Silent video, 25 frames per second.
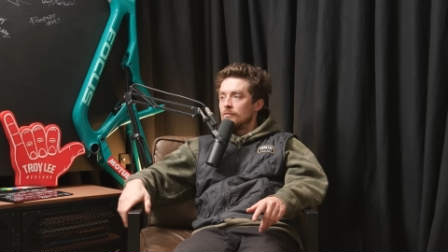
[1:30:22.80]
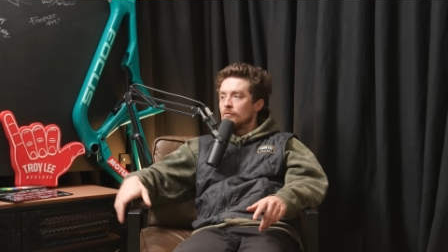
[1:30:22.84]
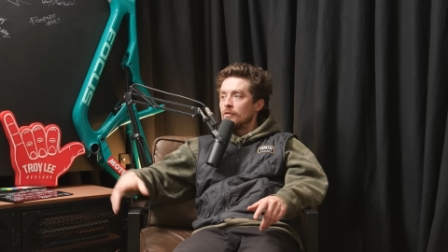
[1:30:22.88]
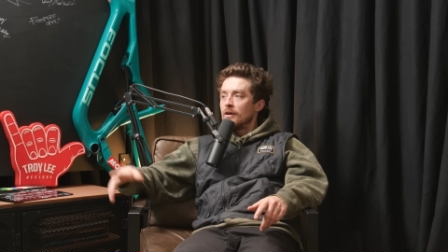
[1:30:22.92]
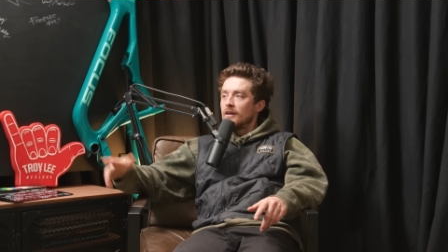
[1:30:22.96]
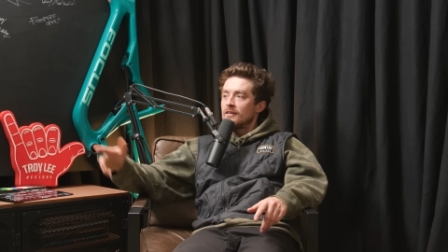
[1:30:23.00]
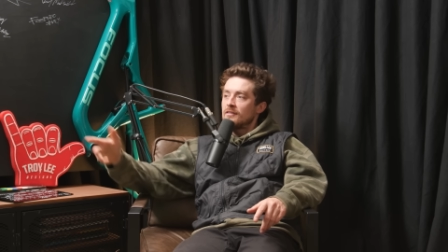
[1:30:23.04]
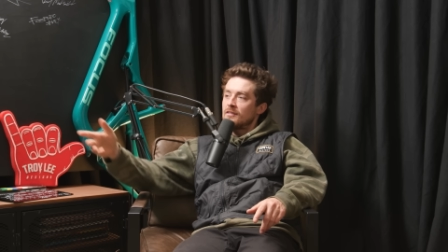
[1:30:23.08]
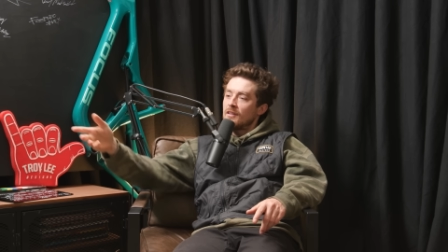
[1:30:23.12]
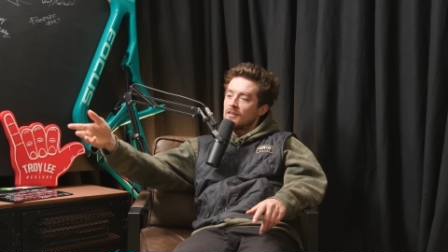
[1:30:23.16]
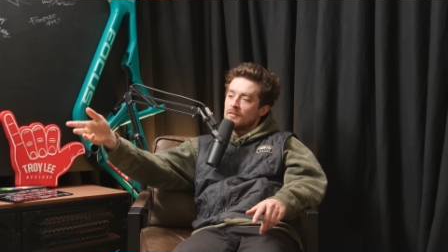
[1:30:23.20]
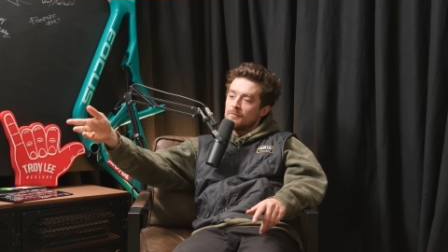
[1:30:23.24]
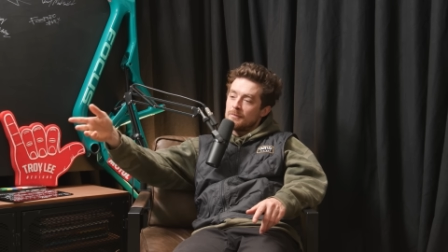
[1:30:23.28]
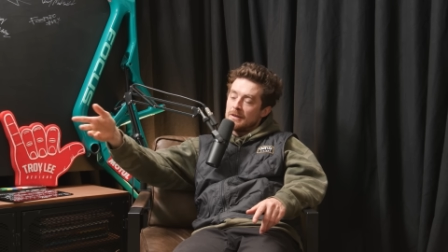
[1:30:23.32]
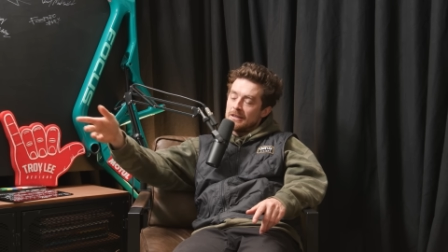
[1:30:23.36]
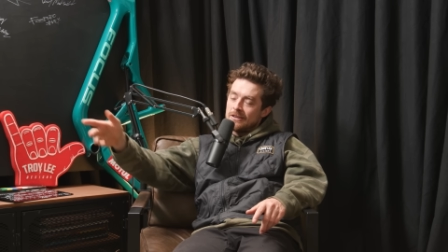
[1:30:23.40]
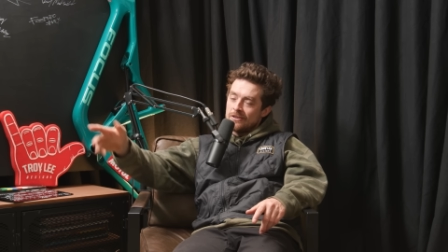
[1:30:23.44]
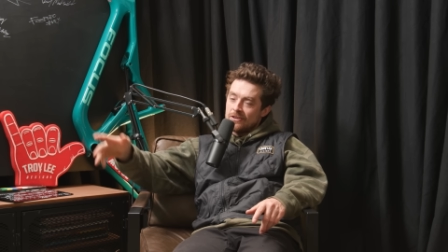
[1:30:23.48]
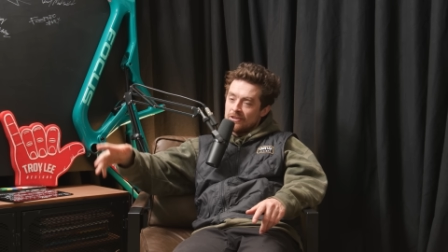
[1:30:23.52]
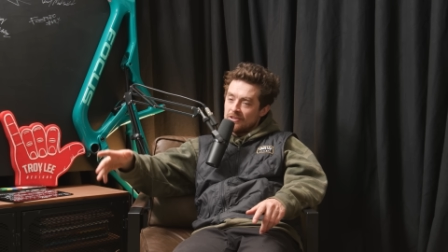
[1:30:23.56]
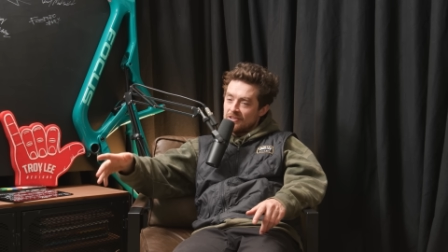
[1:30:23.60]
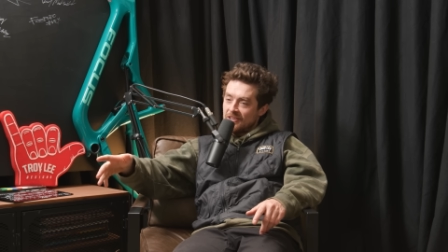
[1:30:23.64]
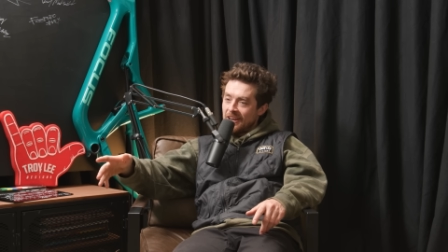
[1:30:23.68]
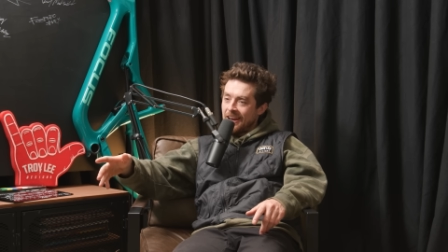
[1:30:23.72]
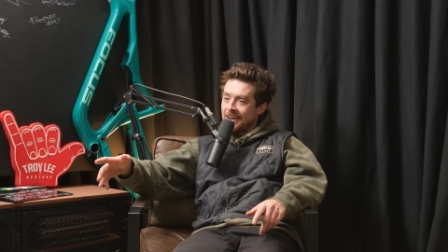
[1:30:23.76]
Well, that doesn't mean you
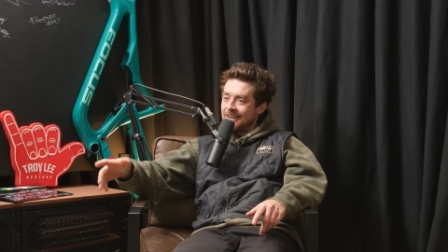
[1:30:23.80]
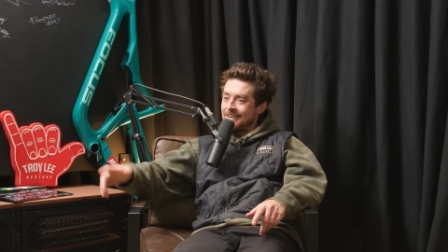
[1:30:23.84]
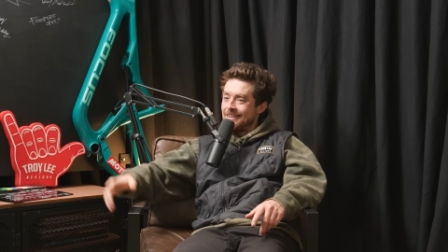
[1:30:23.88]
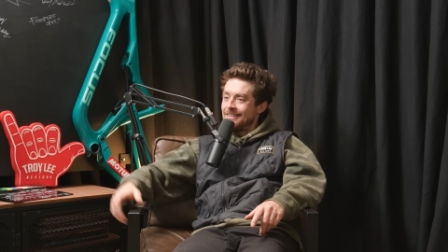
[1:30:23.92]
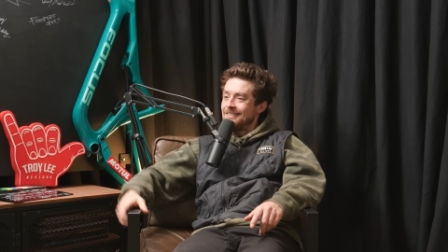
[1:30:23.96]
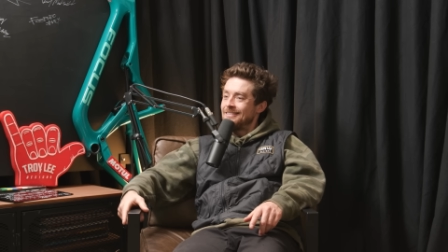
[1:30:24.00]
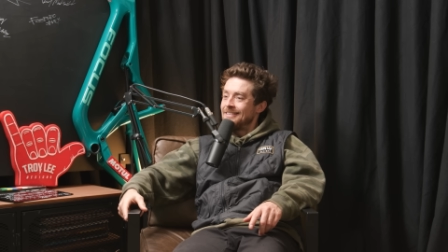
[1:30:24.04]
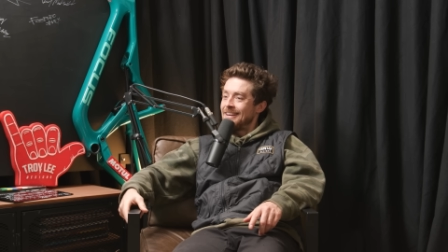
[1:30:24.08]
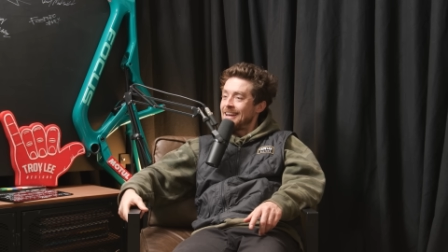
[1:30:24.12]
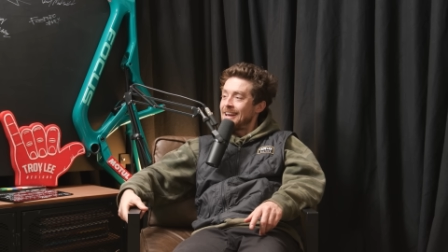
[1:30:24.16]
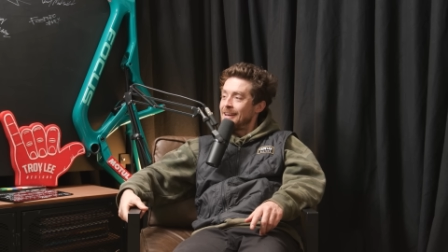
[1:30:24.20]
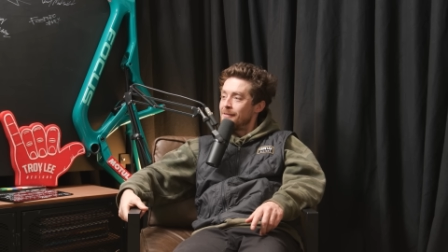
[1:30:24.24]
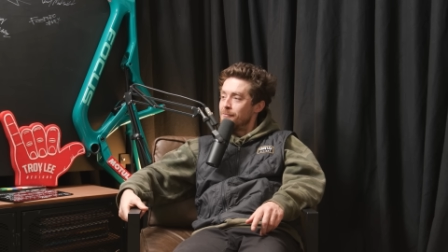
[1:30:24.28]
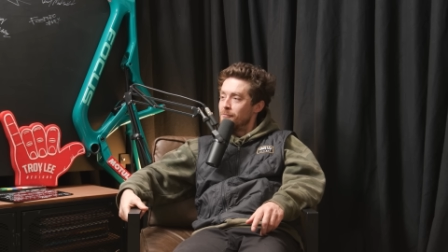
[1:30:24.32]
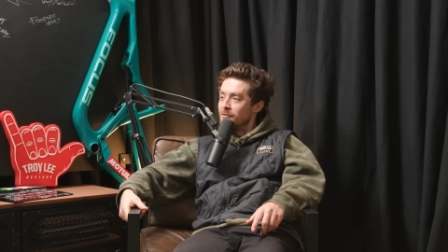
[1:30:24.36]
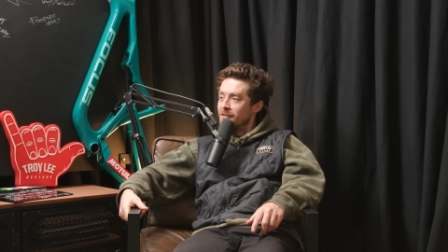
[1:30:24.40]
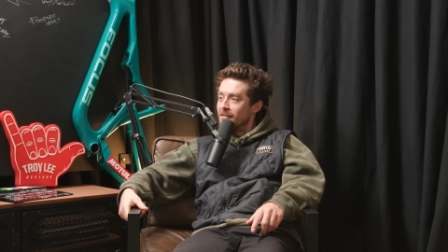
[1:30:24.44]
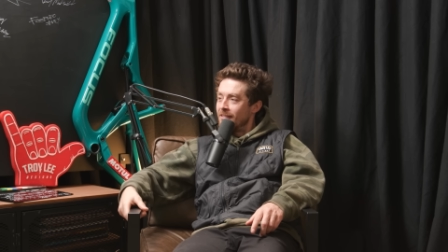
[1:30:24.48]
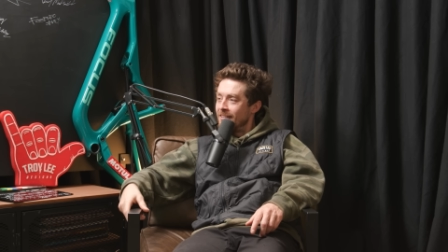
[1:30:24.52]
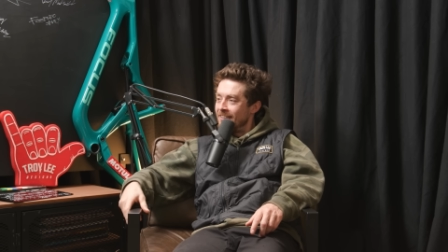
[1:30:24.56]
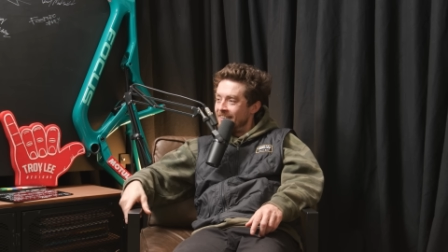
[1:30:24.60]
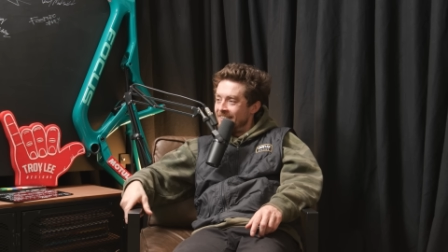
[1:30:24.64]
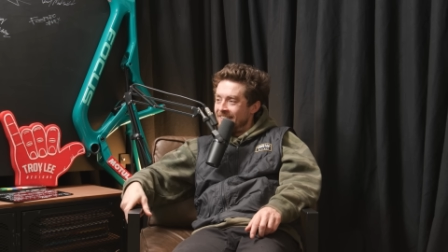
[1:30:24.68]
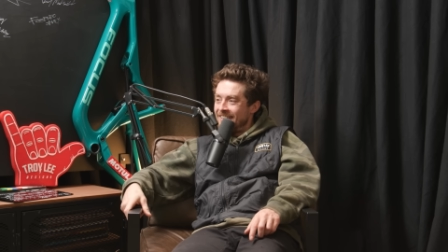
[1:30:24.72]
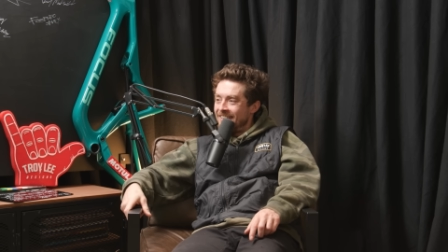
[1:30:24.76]
can taint his name with